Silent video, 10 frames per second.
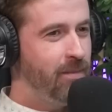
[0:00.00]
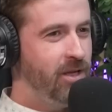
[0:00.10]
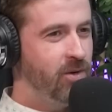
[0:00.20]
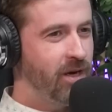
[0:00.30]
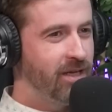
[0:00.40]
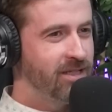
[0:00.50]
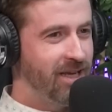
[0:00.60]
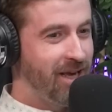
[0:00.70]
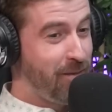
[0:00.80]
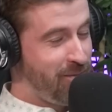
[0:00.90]
I mean, you guys,
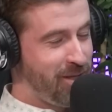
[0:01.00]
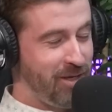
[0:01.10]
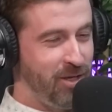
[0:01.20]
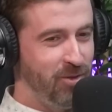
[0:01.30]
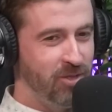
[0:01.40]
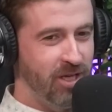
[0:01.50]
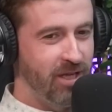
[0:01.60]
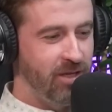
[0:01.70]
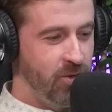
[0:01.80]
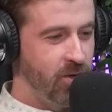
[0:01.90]
with a huge
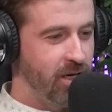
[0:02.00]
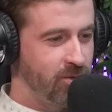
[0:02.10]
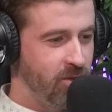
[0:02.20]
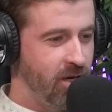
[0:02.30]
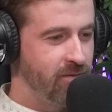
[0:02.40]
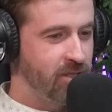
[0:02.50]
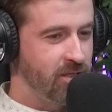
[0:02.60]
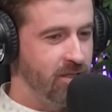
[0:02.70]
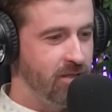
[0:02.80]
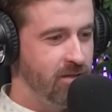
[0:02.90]
head, you guys would
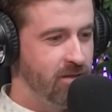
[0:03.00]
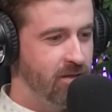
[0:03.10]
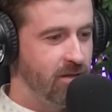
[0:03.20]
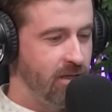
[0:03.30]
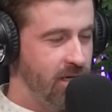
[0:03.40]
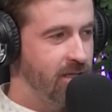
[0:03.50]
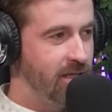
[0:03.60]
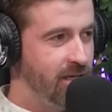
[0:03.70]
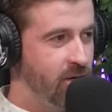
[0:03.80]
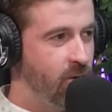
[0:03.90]
obviously,
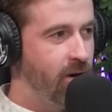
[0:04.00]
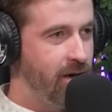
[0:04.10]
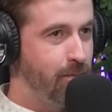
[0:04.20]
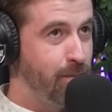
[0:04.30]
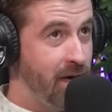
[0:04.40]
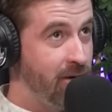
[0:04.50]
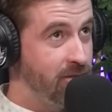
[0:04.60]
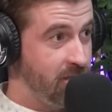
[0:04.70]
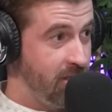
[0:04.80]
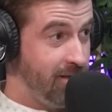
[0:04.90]
luckily, know how to
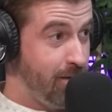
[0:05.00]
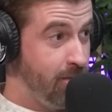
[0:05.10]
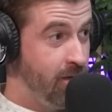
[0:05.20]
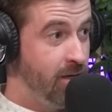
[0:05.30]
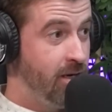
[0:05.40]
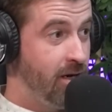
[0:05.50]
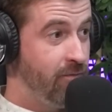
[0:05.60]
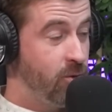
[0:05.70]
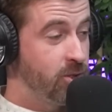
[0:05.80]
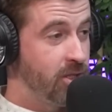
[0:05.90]
balance the club.
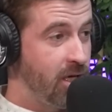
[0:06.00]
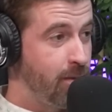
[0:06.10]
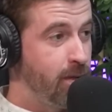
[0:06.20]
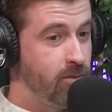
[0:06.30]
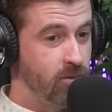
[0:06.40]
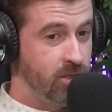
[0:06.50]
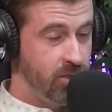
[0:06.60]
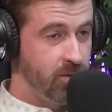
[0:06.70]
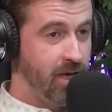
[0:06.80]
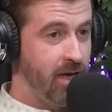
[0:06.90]
Unfortunately, a lot of people would
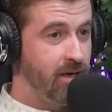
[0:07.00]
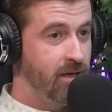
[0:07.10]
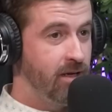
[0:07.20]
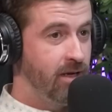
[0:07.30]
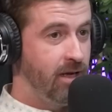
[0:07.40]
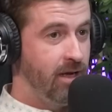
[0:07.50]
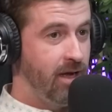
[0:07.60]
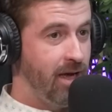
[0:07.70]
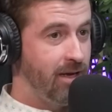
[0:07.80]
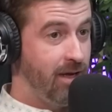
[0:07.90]
do that.
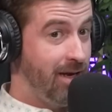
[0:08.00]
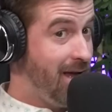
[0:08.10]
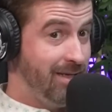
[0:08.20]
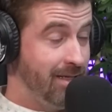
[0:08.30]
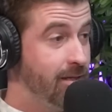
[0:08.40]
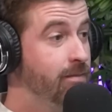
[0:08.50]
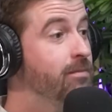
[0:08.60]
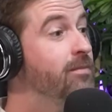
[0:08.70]
And I did it.